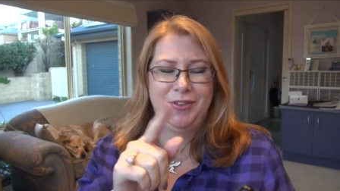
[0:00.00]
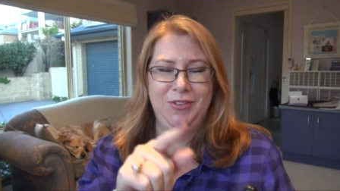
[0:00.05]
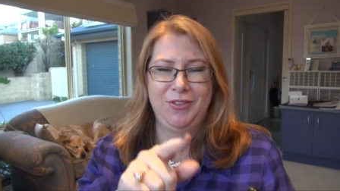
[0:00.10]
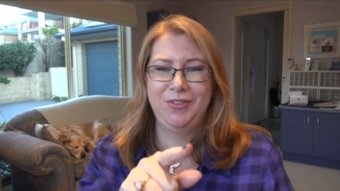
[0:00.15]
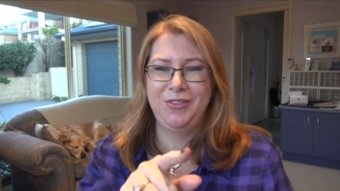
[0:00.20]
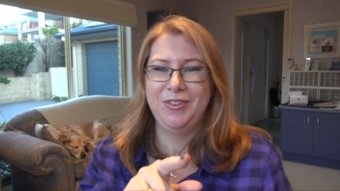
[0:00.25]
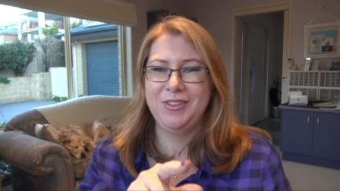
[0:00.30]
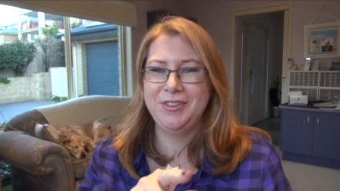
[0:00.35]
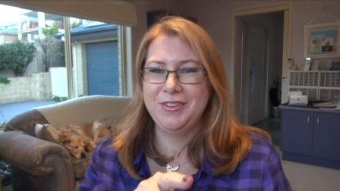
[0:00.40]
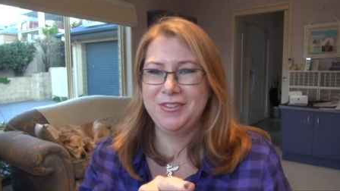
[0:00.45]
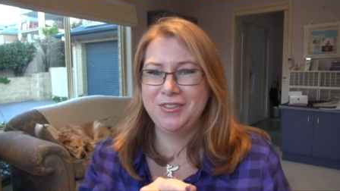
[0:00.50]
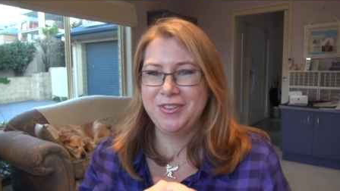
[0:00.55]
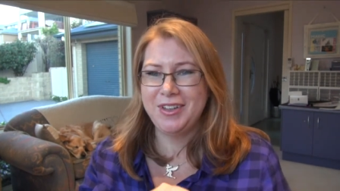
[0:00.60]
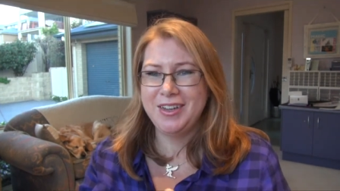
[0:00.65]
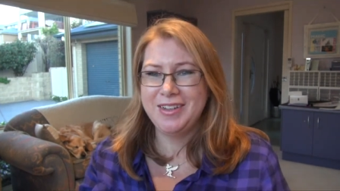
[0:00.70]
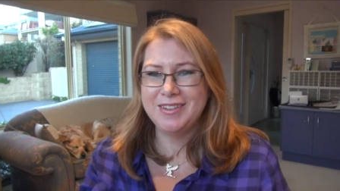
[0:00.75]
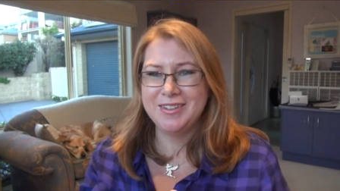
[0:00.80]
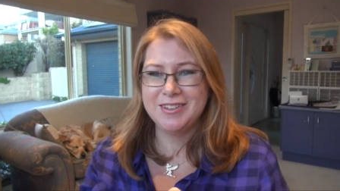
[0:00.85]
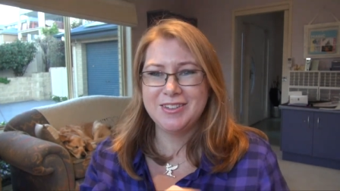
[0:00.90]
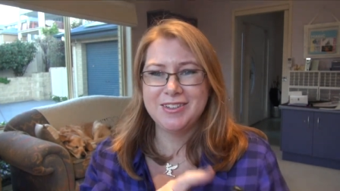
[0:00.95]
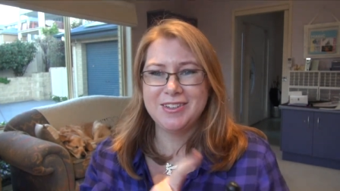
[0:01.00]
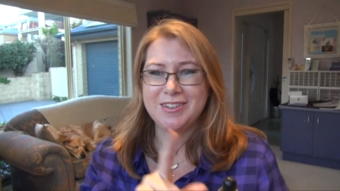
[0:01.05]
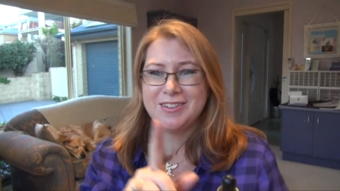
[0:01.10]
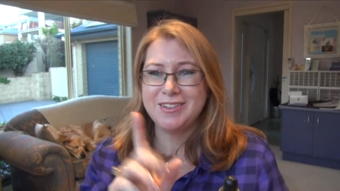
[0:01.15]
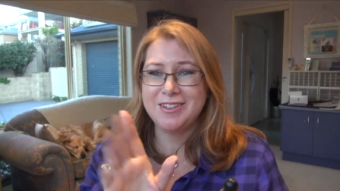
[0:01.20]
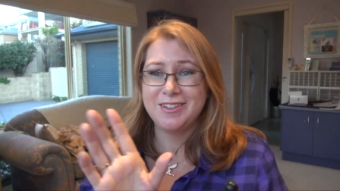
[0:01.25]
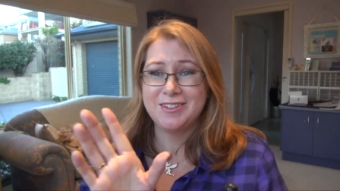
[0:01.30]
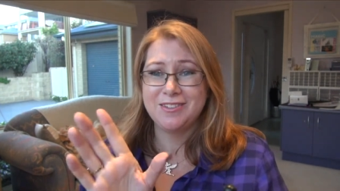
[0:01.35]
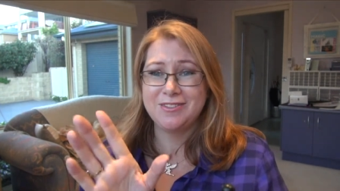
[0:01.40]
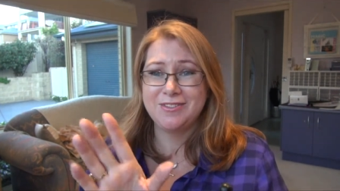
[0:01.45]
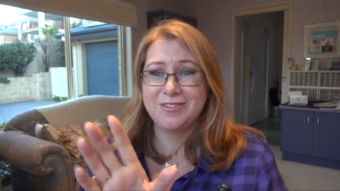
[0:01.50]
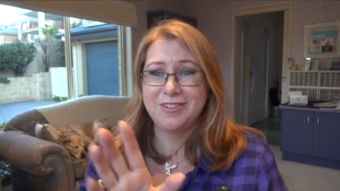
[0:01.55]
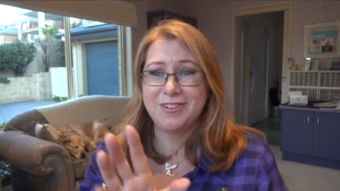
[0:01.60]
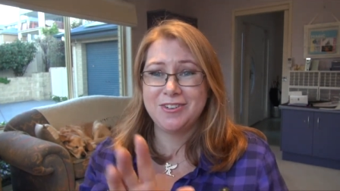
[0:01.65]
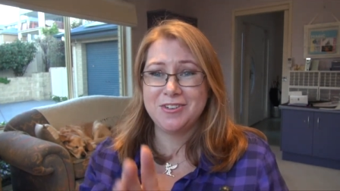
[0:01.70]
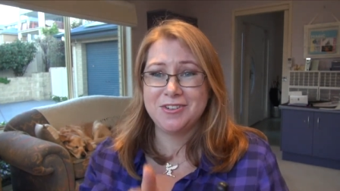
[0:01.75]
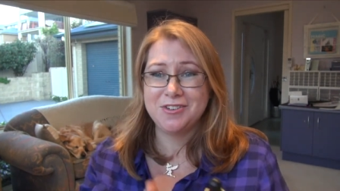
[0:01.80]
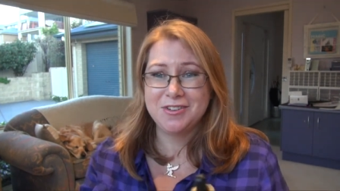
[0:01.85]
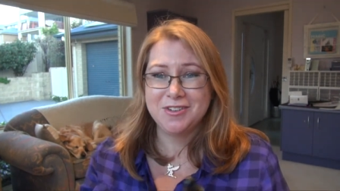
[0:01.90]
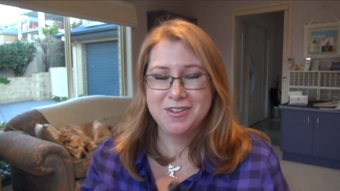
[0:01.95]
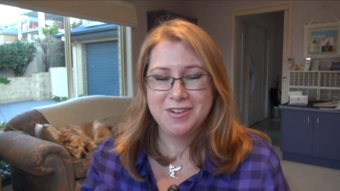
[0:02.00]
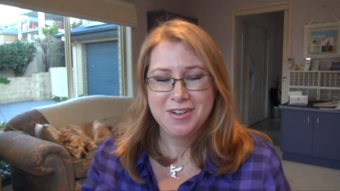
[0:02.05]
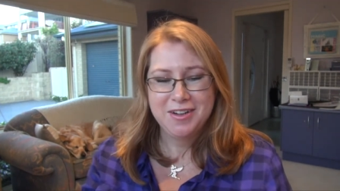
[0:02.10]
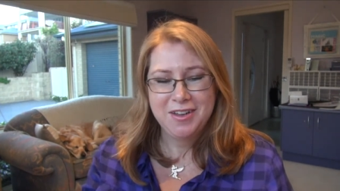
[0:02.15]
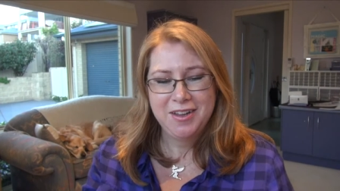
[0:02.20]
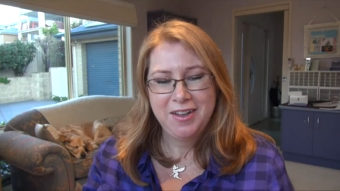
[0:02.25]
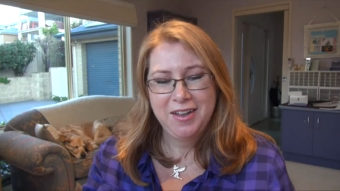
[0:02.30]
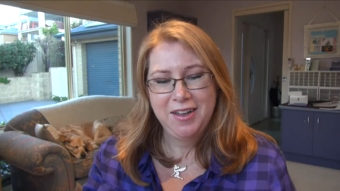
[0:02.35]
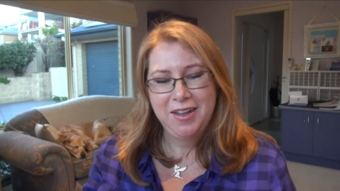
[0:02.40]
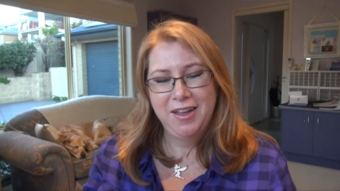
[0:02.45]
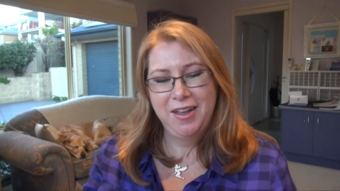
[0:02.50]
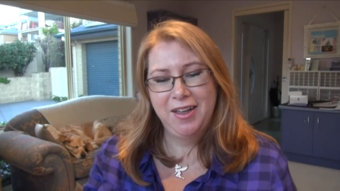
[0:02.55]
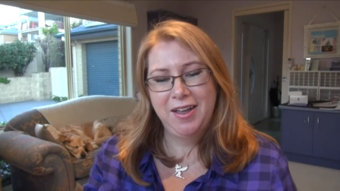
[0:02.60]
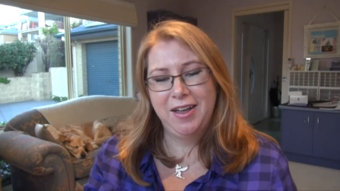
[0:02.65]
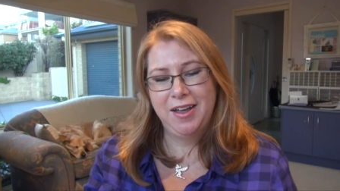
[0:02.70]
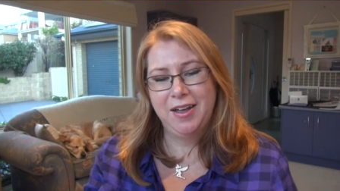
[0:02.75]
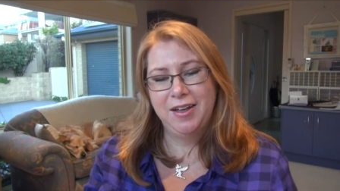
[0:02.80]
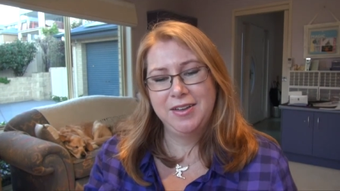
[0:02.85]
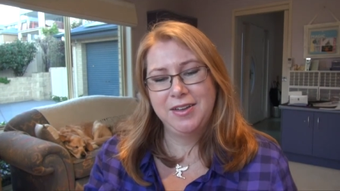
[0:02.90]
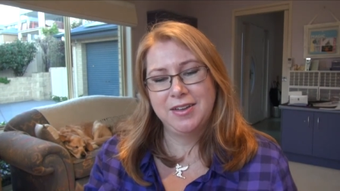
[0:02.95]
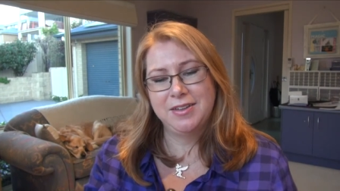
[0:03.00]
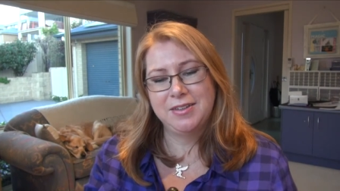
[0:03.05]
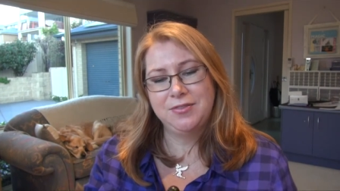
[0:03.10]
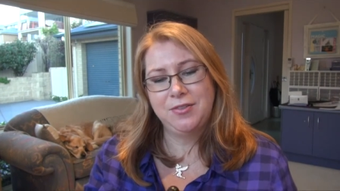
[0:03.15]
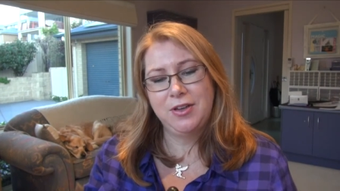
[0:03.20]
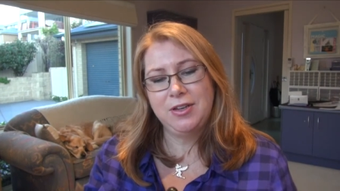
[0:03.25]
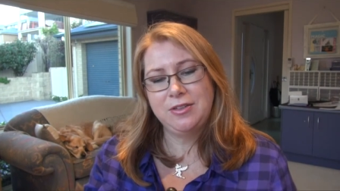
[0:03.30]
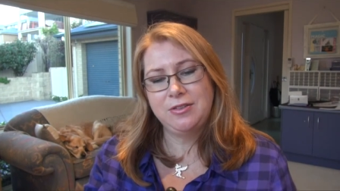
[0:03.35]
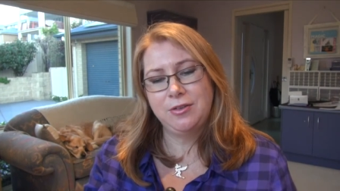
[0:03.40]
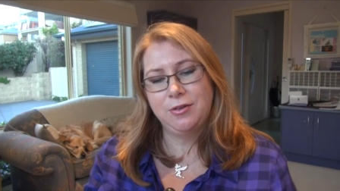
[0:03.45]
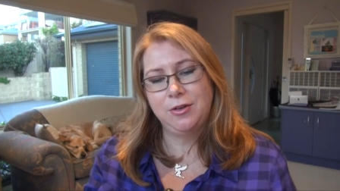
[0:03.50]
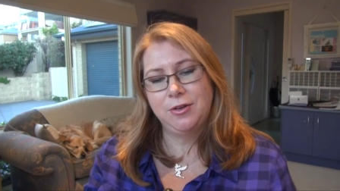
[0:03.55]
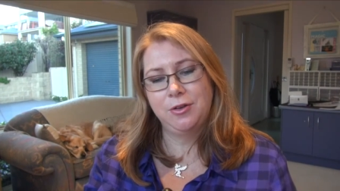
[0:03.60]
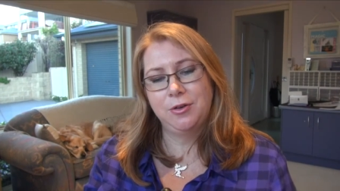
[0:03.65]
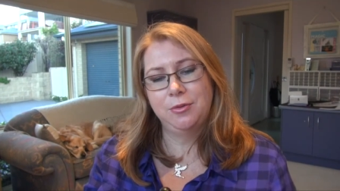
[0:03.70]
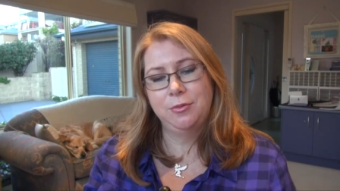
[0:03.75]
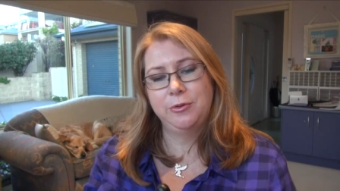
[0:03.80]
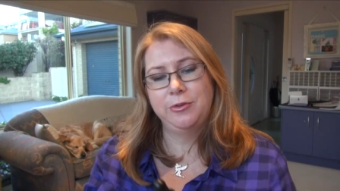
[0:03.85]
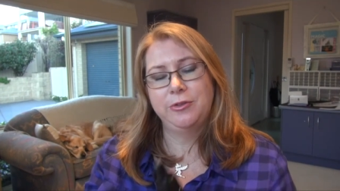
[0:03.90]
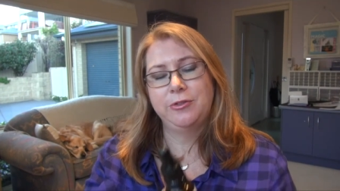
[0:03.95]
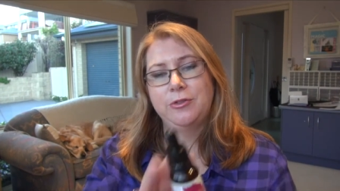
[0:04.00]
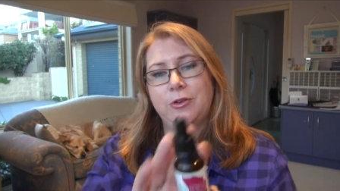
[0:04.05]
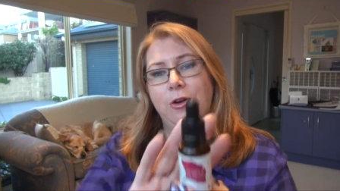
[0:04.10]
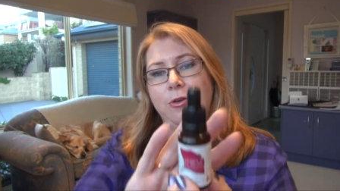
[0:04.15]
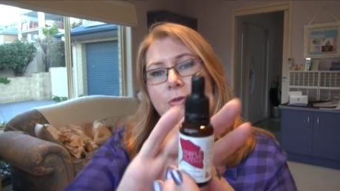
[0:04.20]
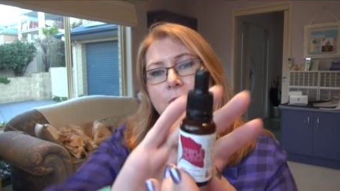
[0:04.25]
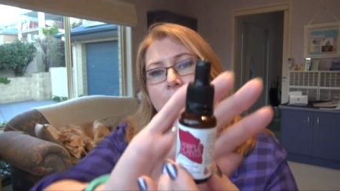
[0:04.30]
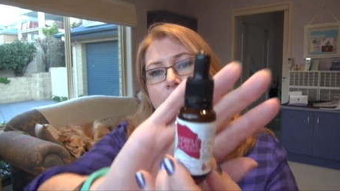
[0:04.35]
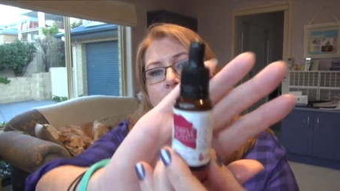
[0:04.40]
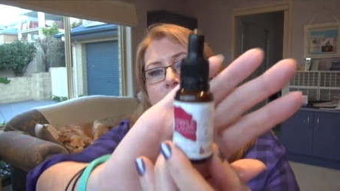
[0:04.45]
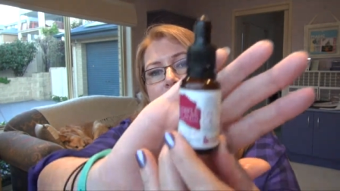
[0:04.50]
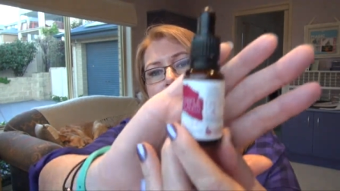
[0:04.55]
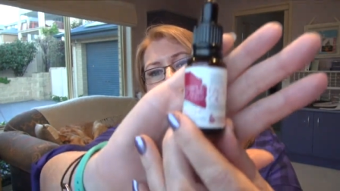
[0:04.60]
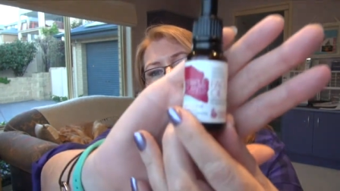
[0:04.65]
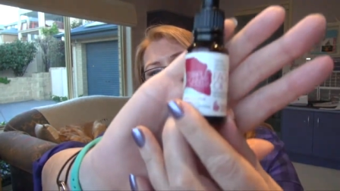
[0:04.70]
for the face. I knew that sounded wrong. Uh, yes, face oil, which has got rosehip